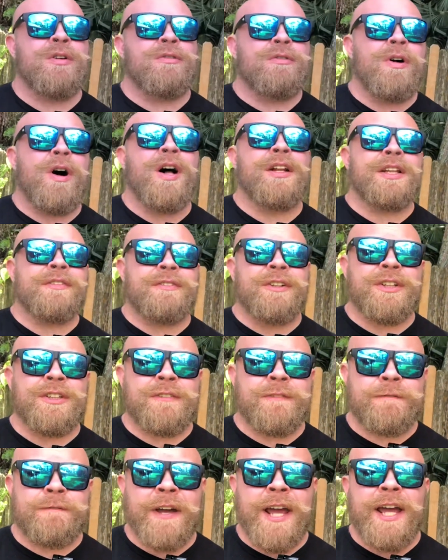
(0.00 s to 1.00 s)
raw lifters
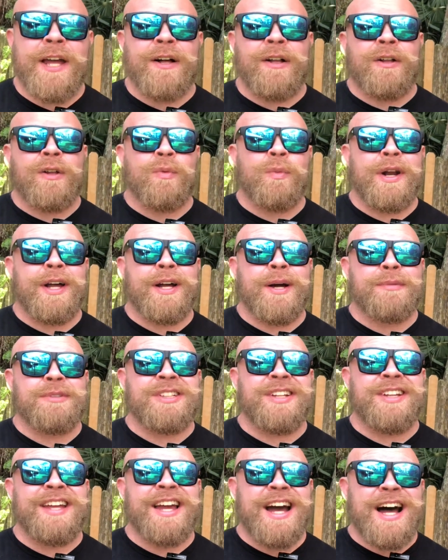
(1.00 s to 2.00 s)
fail when it comes
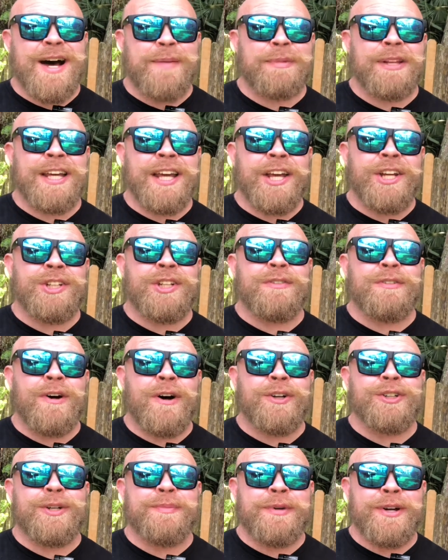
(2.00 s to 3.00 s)
to the application of
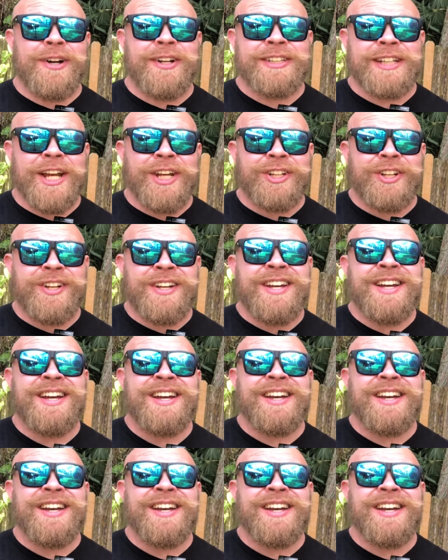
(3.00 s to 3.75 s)
conjugate periodization